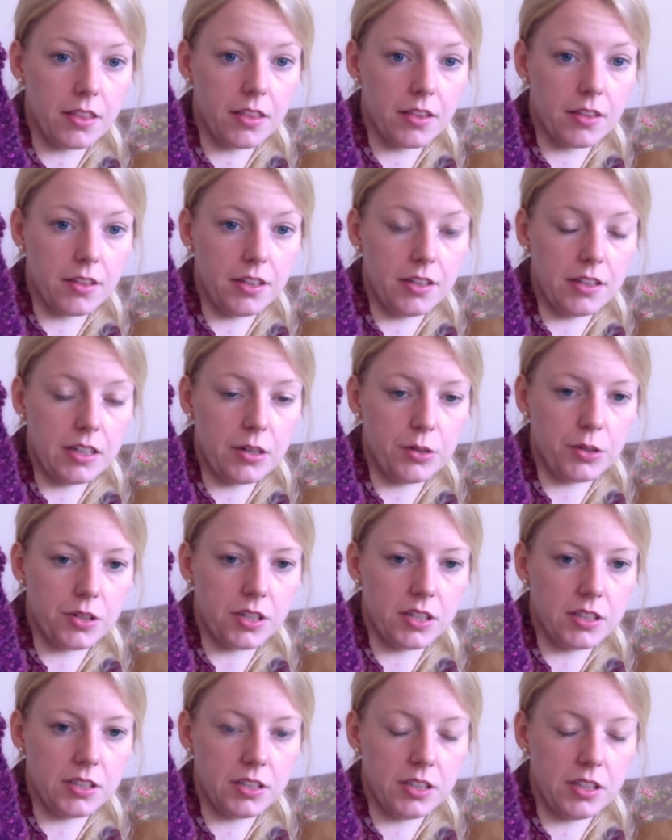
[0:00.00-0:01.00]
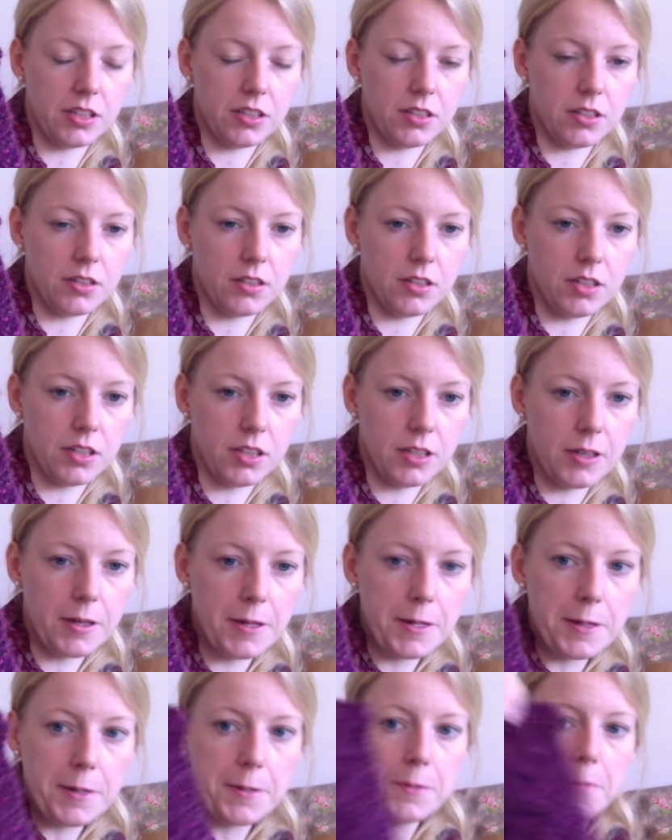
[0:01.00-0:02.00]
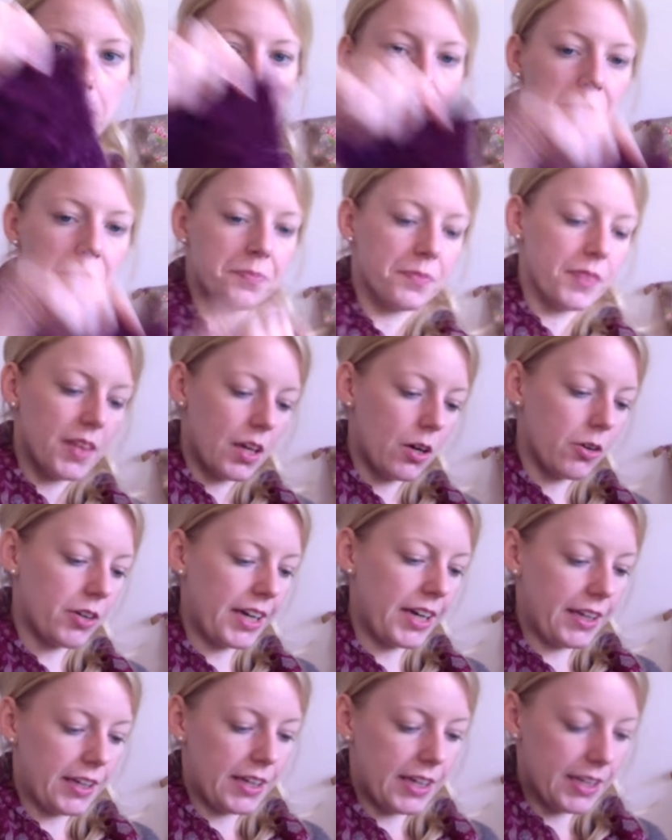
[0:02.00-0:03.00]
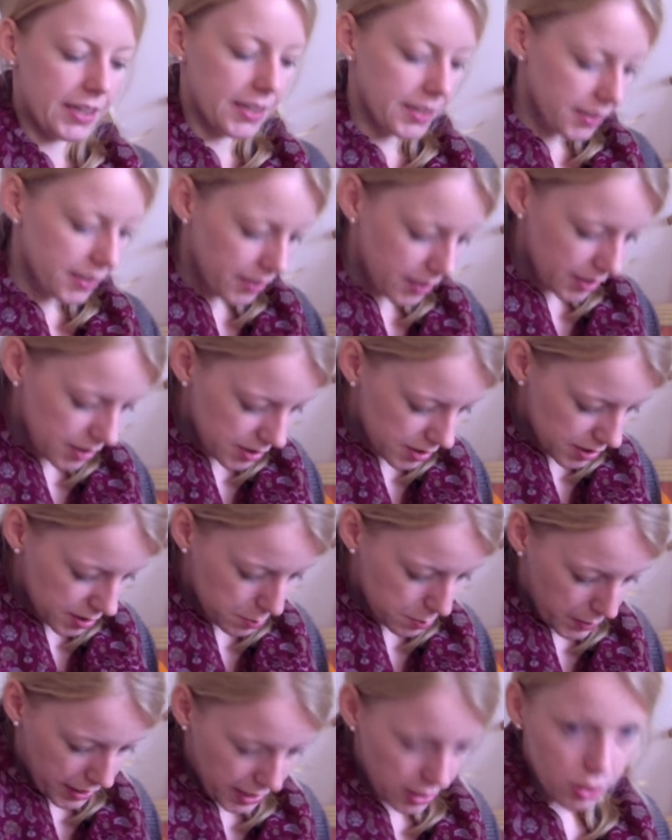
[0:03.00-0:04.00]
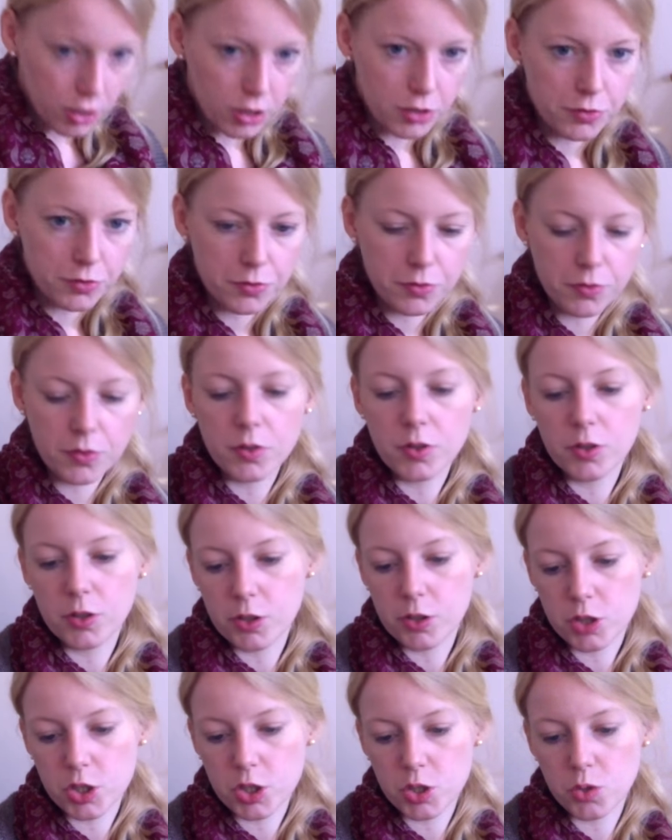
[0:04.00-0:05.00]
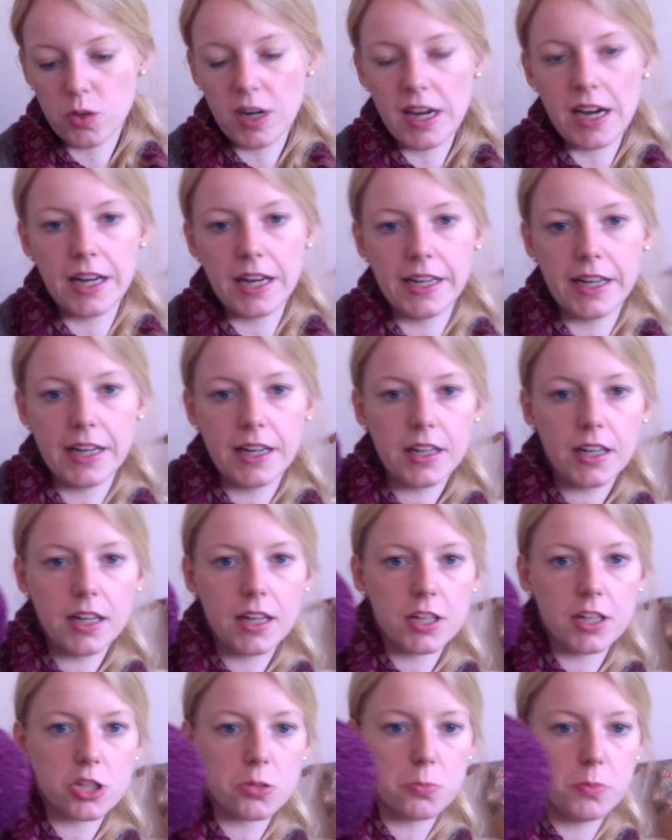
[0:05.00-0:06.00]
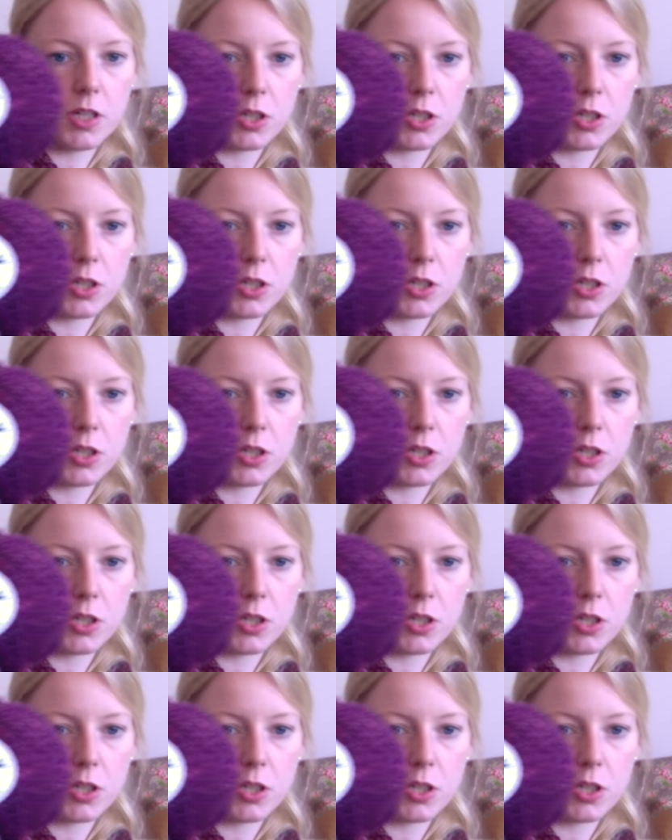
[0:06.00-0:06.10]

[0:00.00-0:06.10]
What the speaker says: now you can see it. Okay, and this is made of Lana Cashmere